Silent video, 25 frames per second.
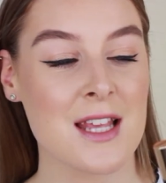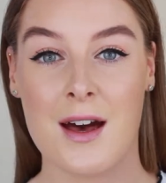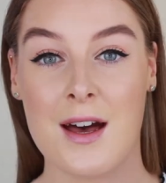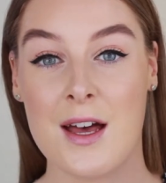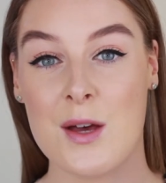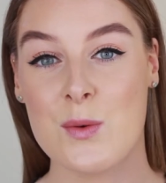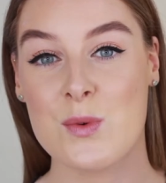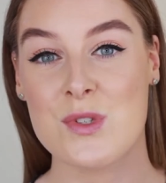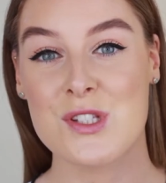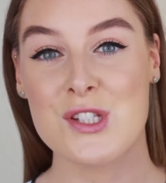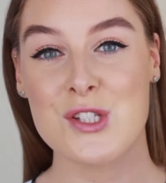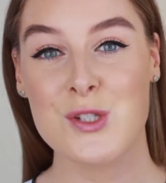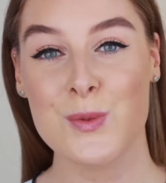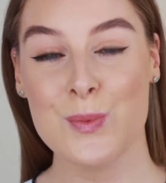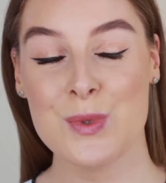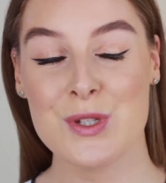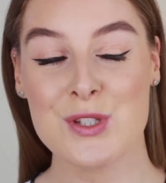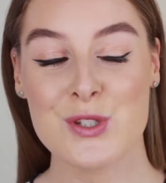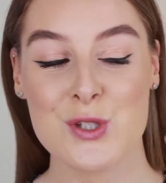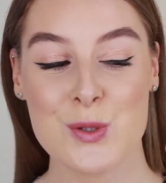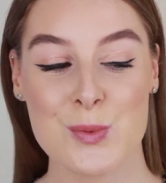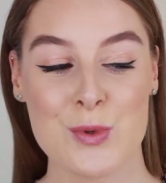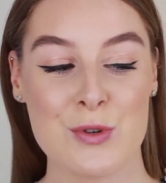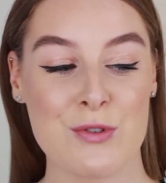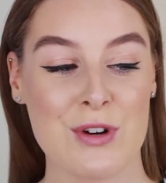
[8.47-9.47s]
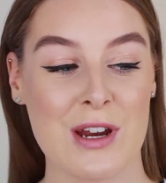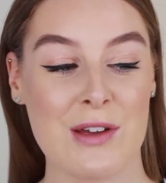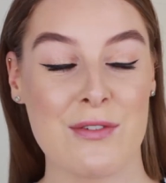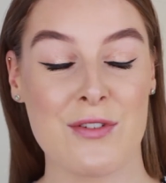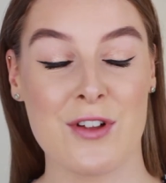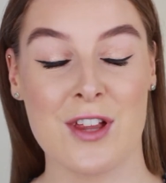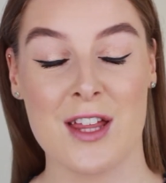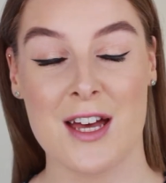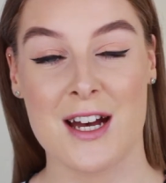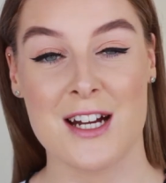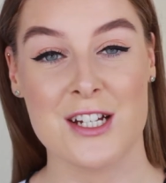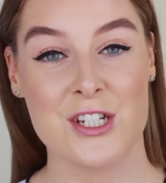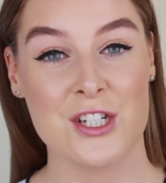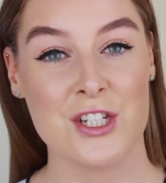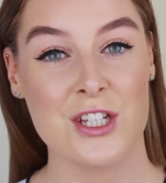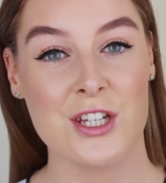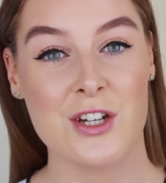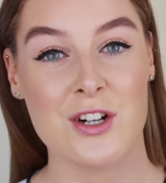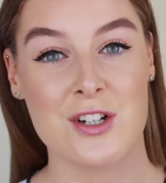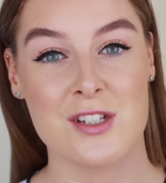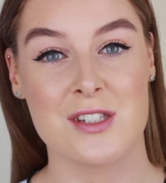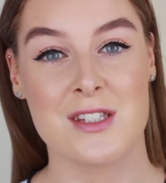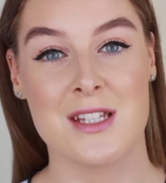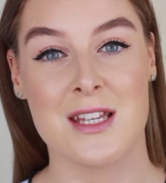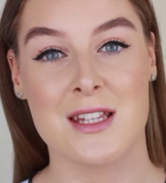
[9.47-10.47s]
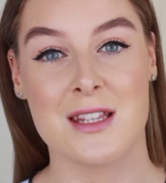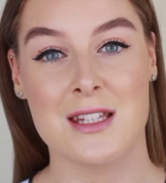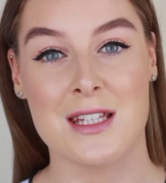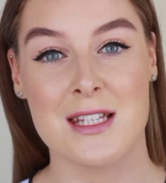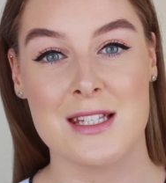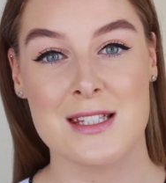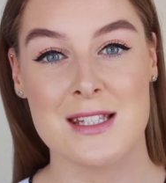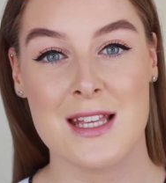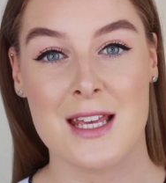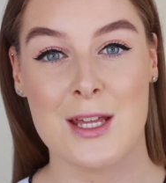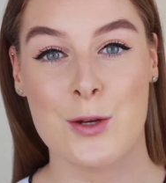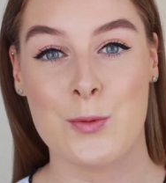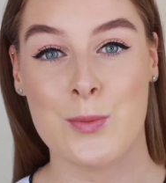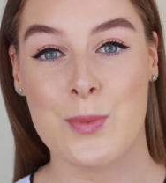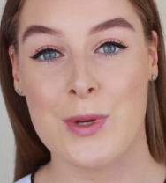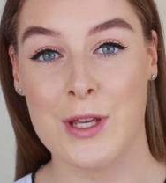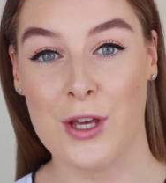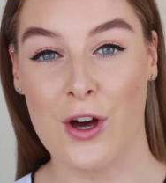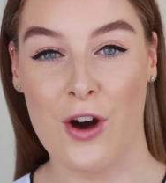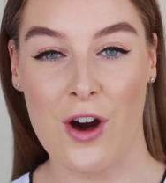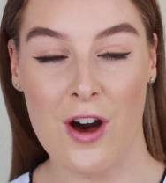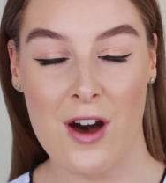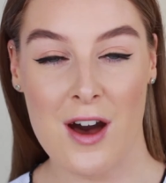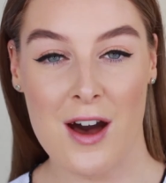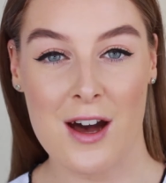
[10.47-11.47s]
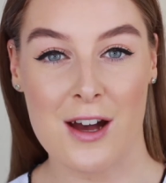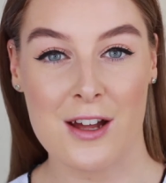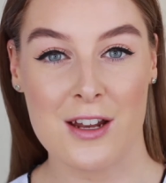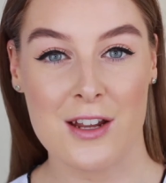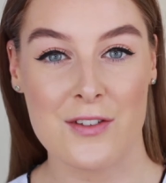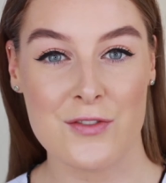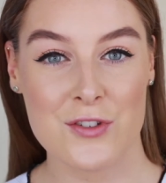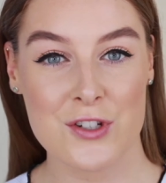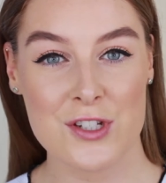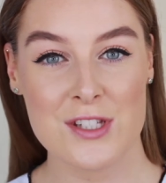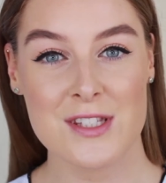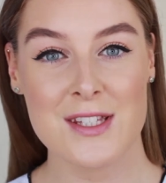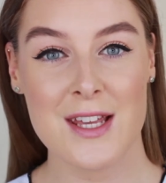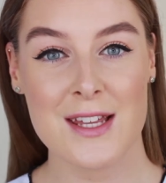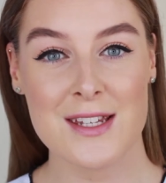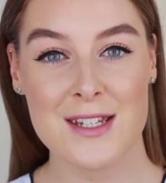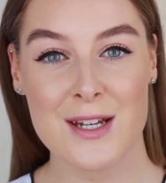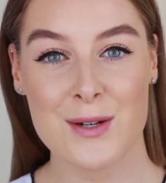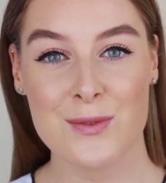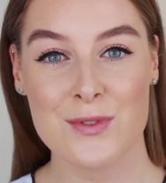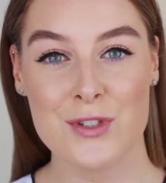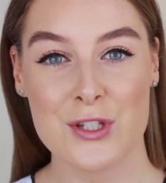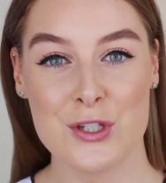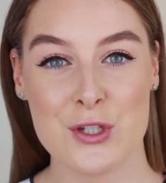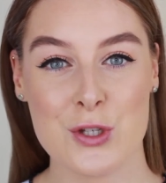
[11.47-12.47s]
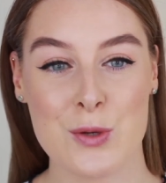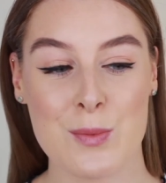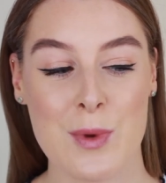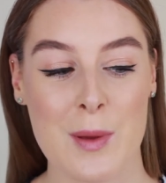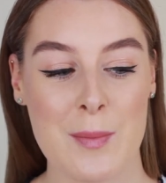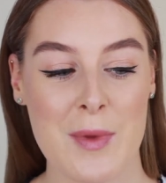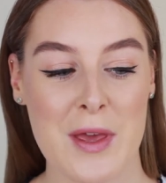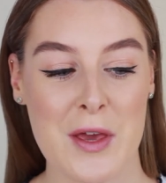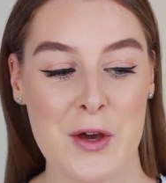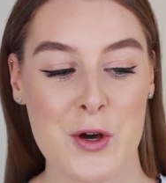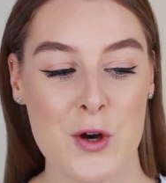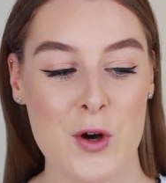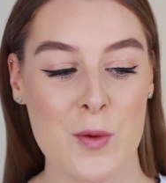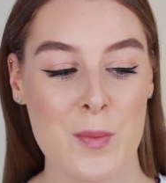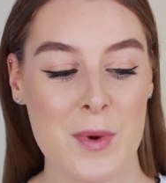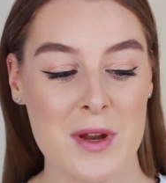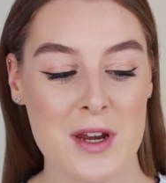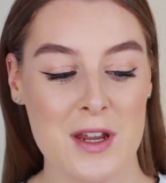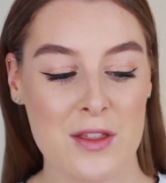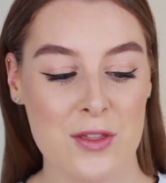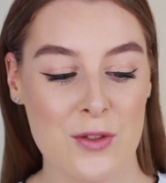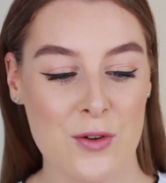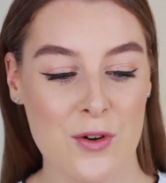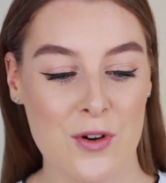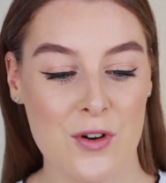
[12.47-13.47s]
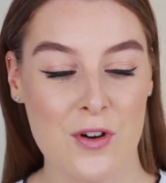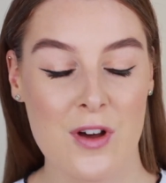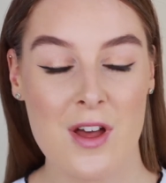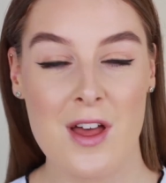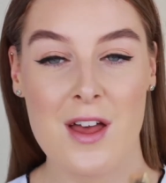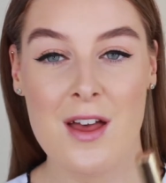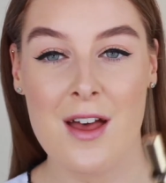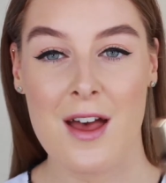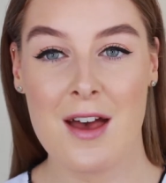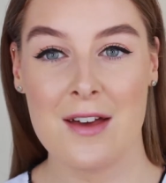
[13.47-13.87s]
I was super super grateful I actually got sent these in PR and I've just sat down to do my makeup and I thought